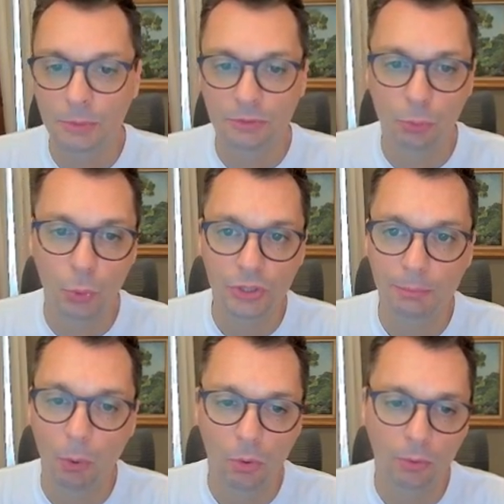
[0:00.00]
of wooden
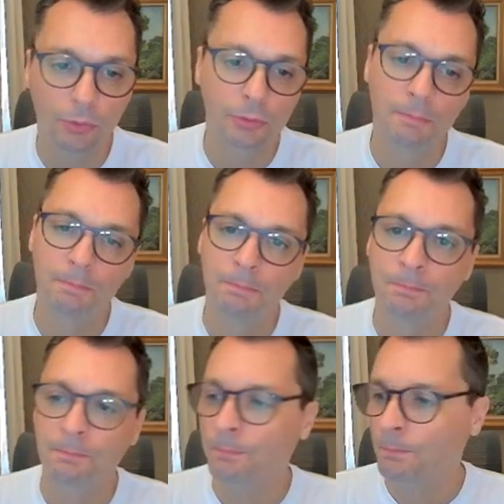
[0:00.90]
poles.
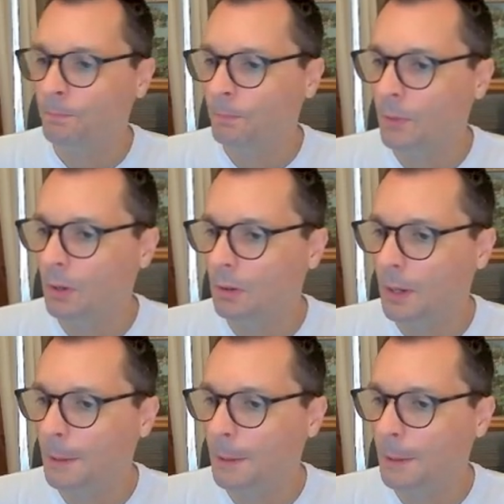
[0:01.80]
Okay.